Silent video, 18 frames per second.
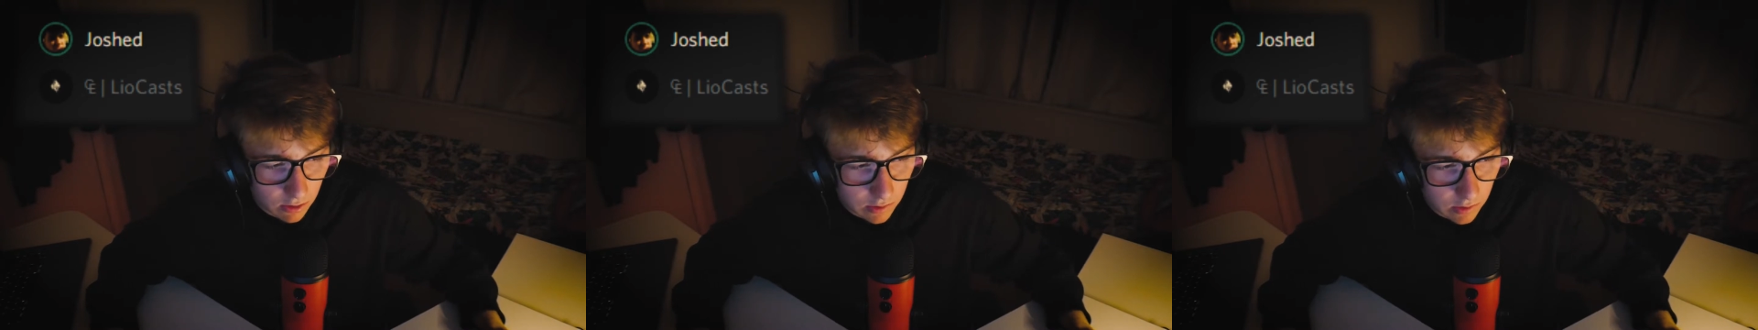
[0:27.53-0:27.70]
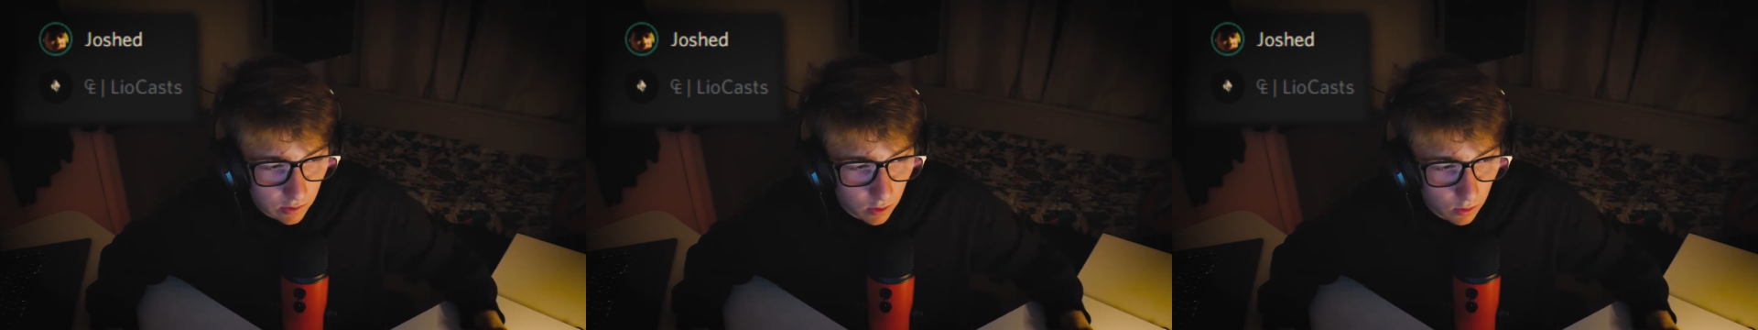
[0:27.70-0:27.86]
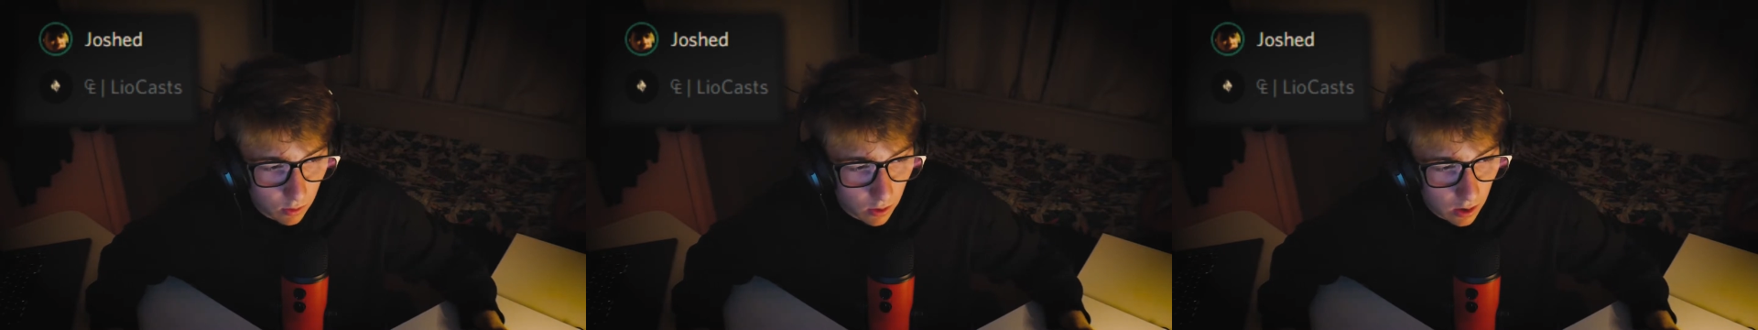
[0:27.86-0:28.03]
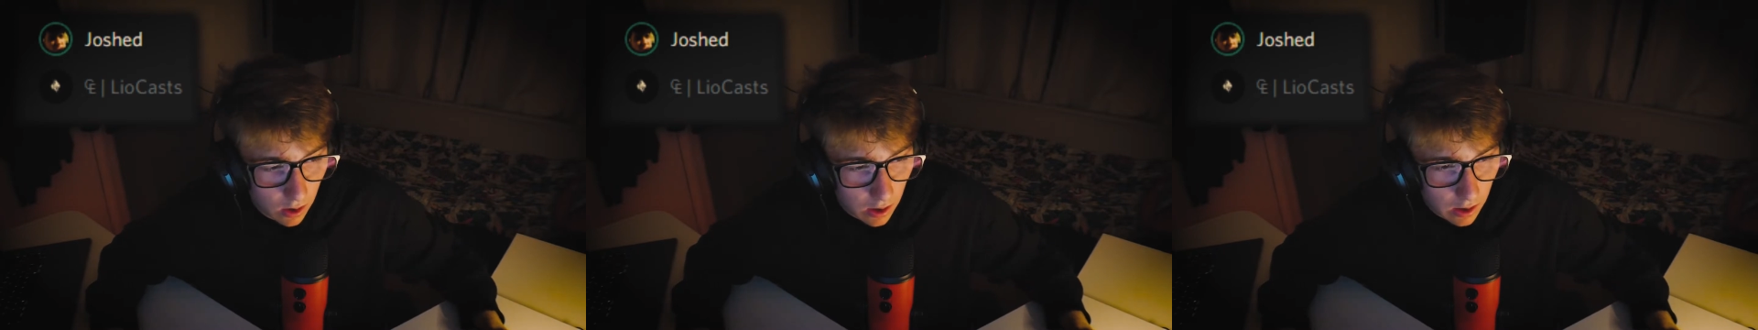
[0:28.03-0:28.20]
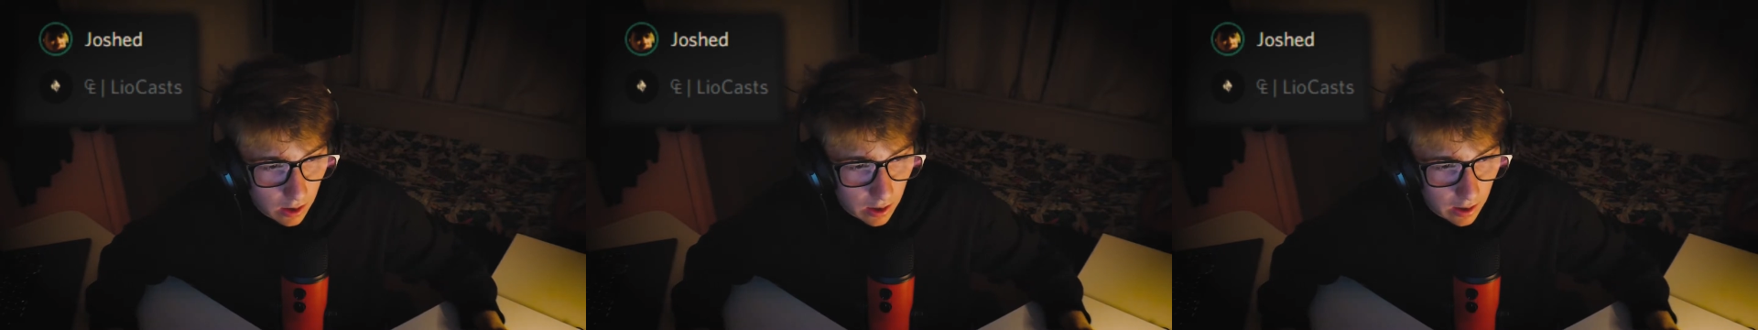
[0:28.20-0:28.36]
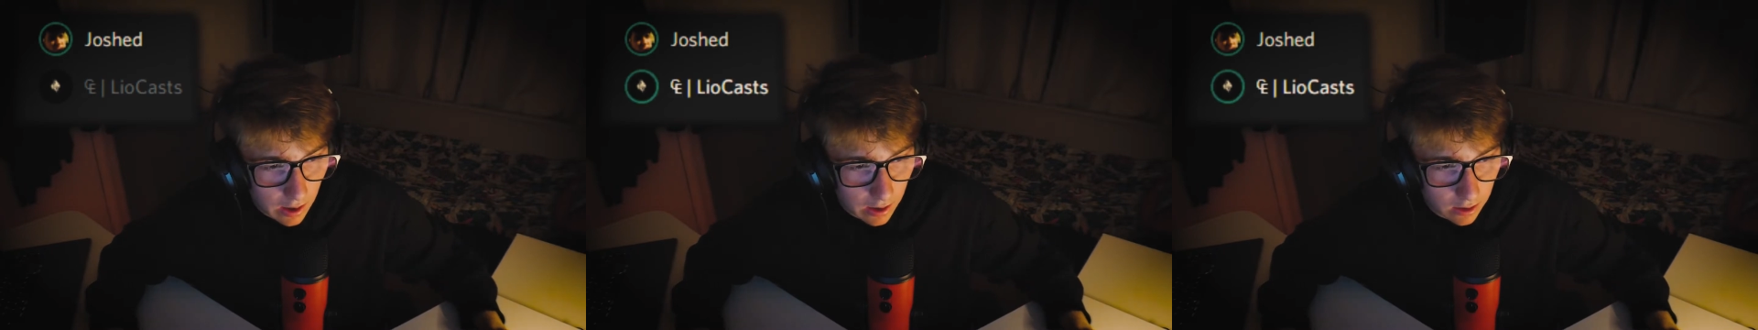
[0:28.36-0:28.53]
So,
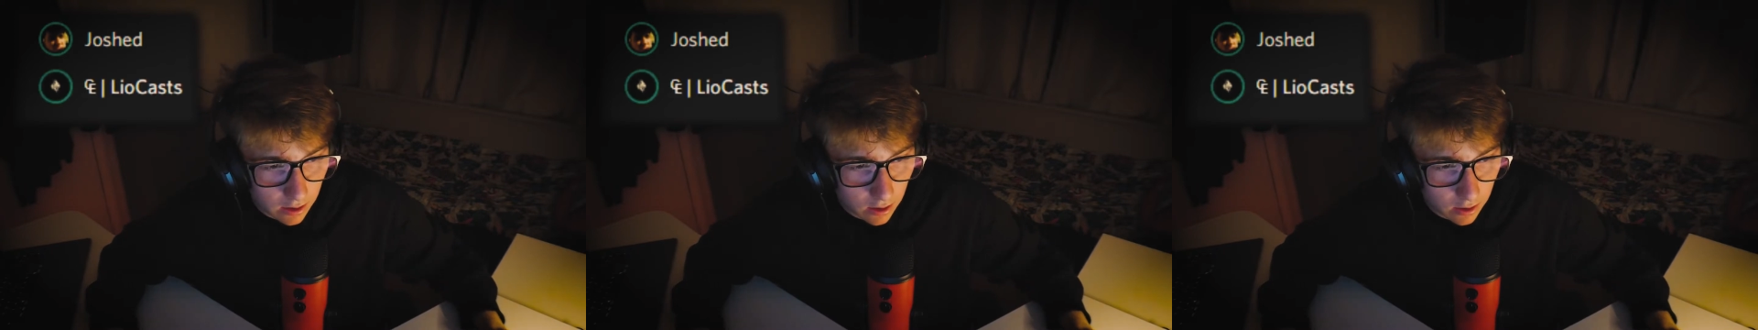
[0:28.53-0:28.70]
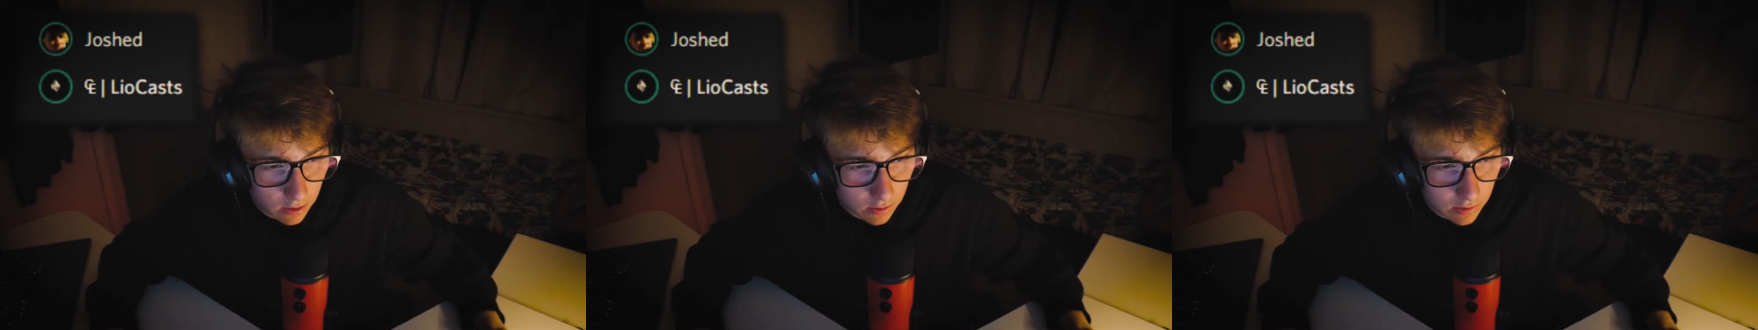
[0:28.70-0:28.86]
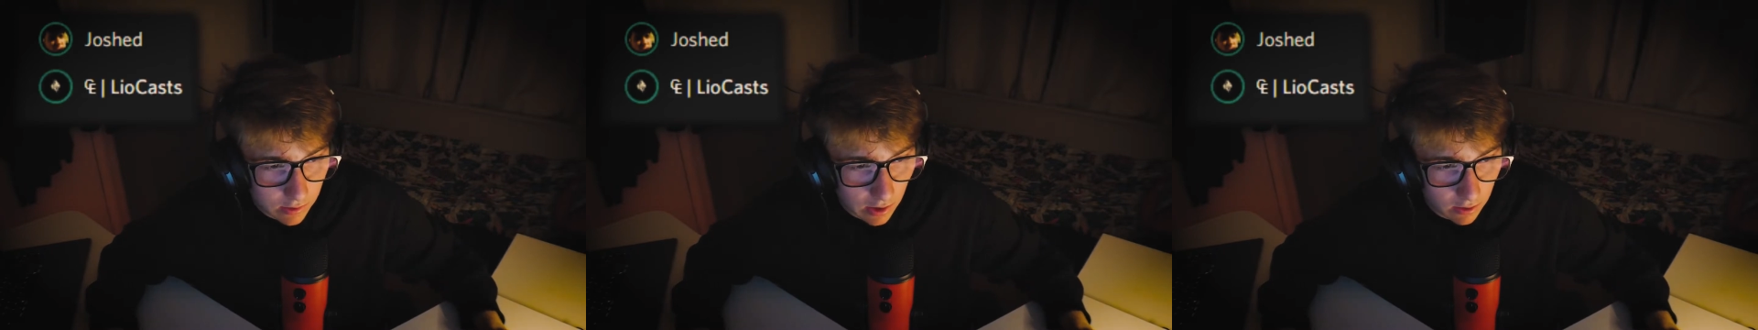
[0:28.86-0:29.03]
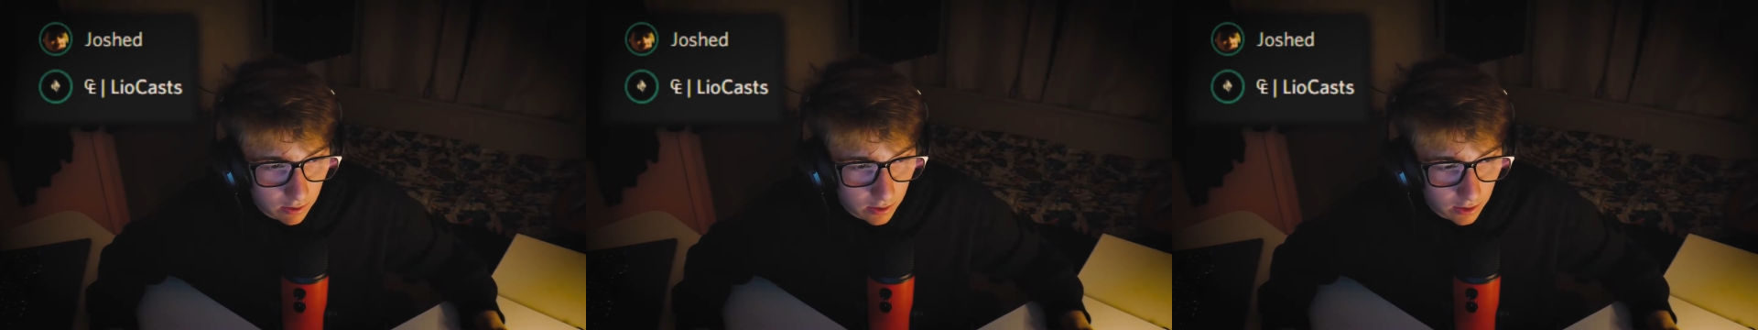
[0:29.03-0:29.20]
and you sound